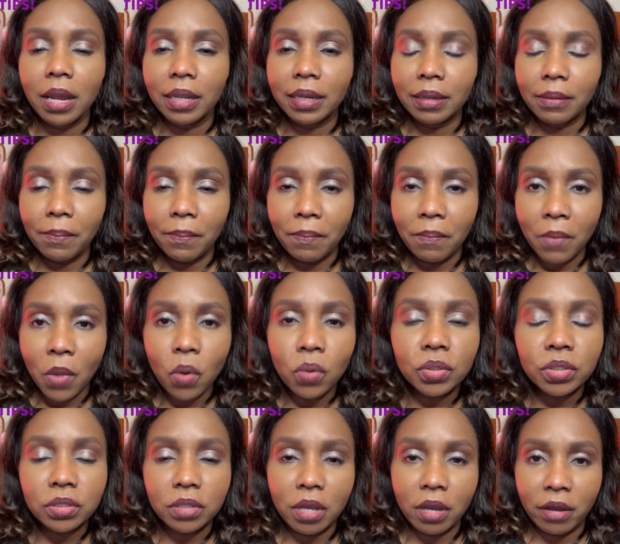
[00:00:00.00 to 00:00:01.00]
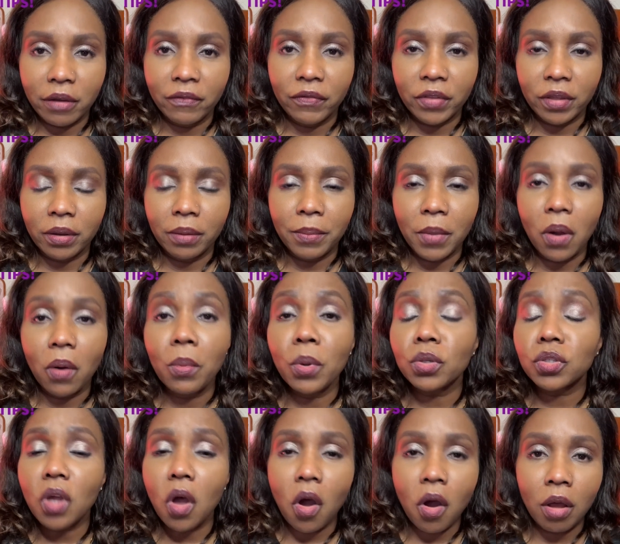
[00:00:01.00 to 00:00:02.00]
most of them, almost
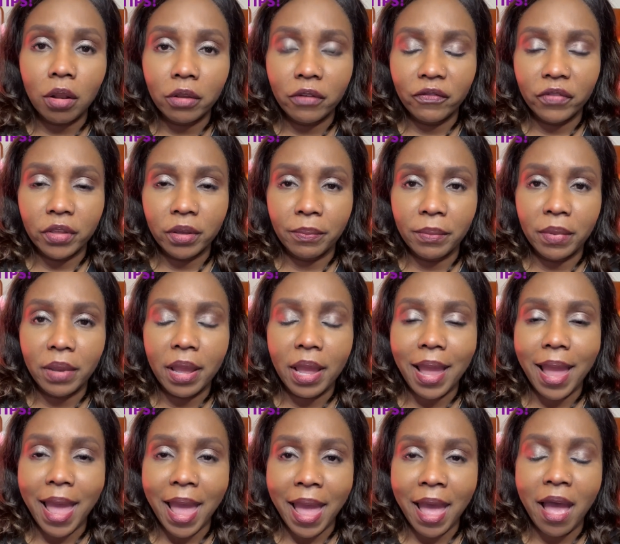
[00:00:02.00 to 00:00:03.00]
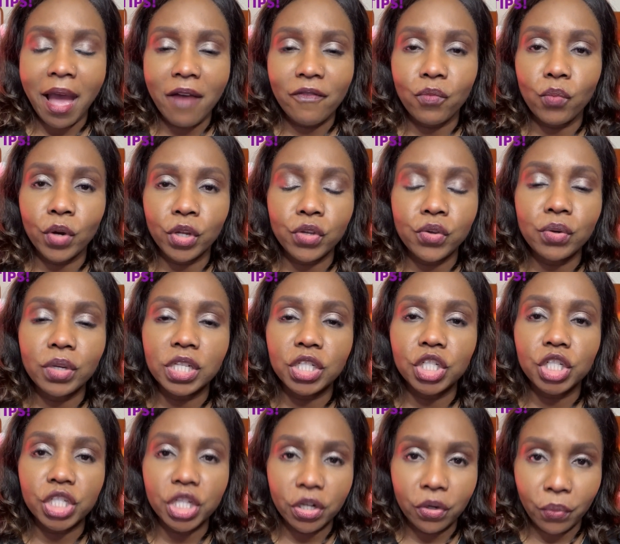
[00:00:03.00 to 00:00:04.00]
all of them, have where you can
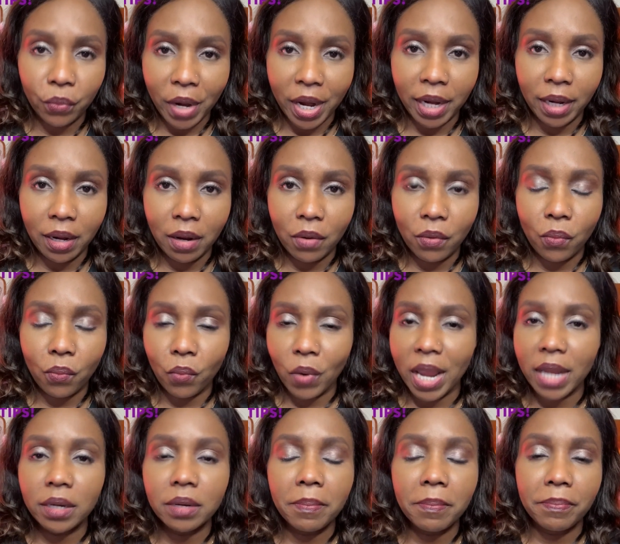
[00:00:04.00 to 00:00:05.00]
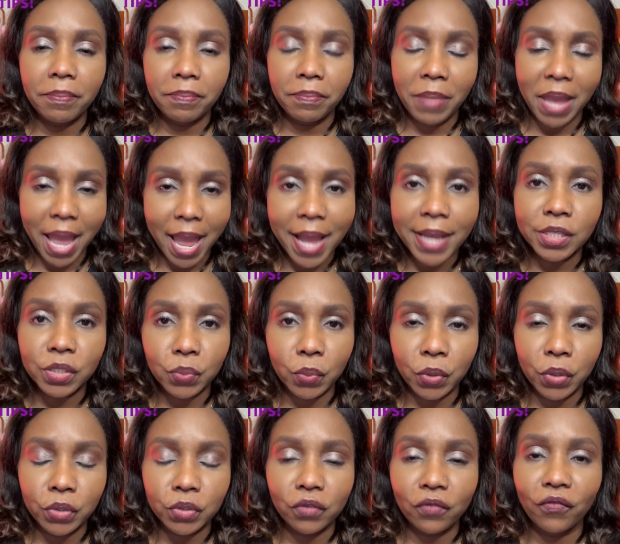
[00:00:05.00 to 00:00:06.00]
generate random
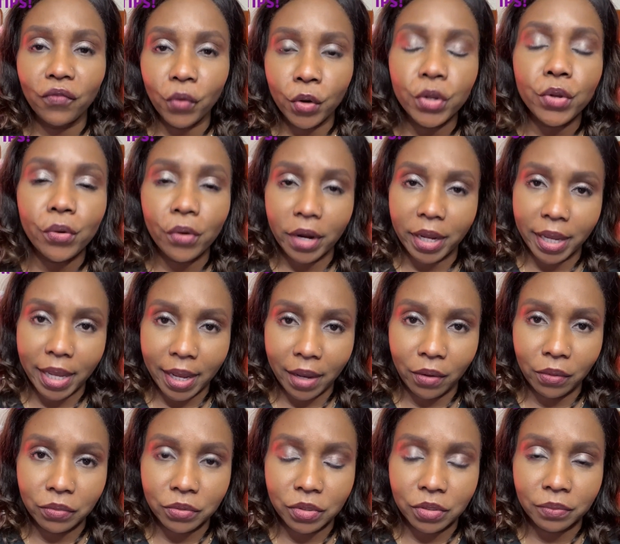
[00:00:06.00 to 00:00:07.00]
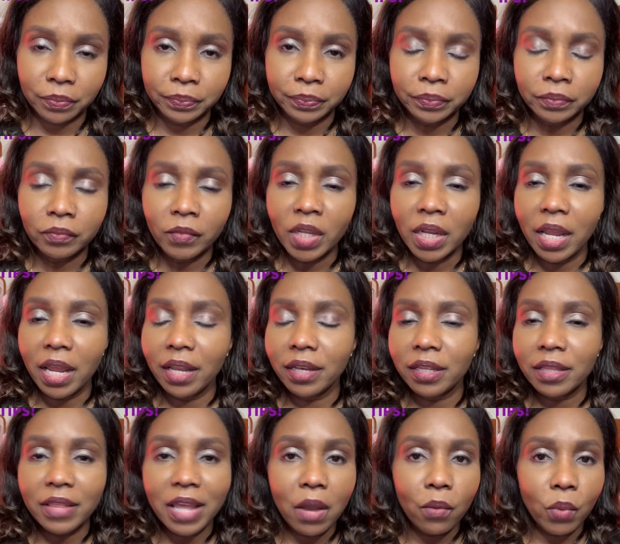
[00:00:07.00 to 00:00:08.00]
passwords for your accounts. And in
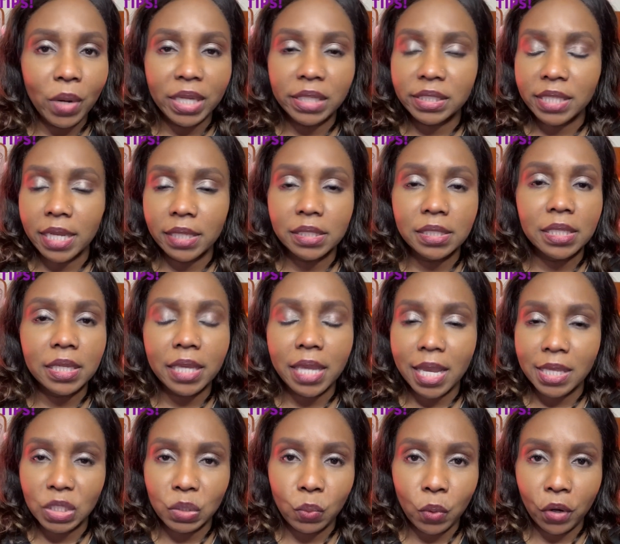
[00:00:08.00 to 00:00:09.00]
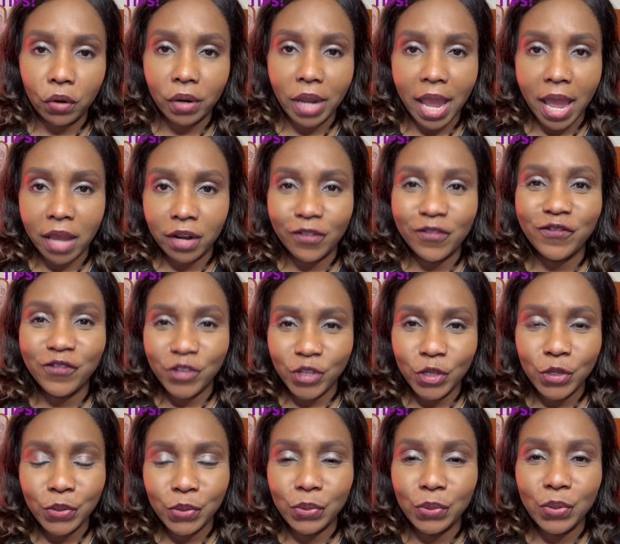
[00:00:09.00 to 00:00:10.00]
that way, it takes the guesswork out of
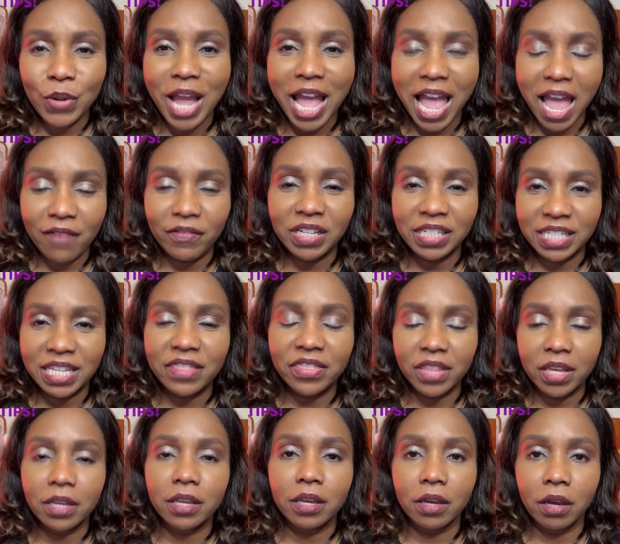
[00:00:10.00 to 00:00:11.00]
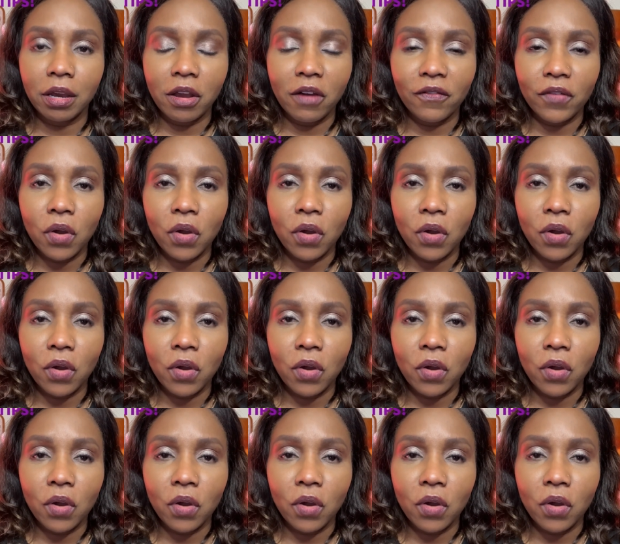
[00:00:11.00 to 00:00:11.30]
you having to think of